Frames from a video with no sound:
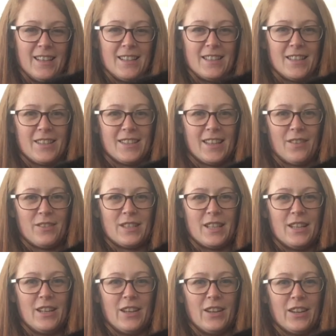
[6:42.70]
So she's having to
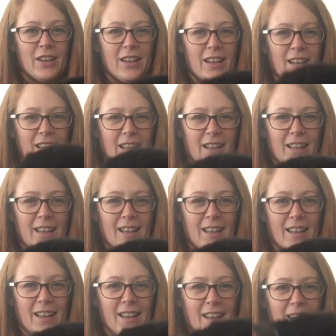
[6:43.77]
look
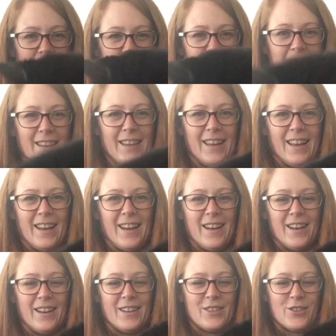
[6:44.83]
and get
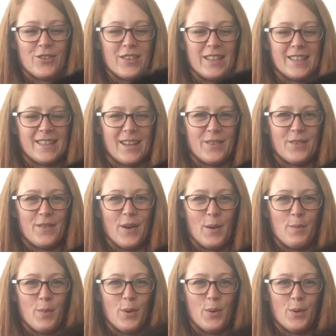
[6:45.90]
her treats out with her
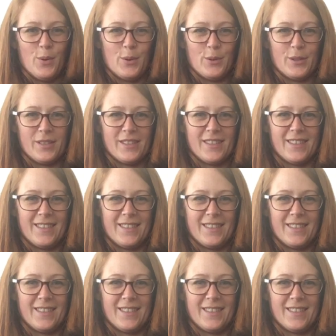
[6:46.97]
paws.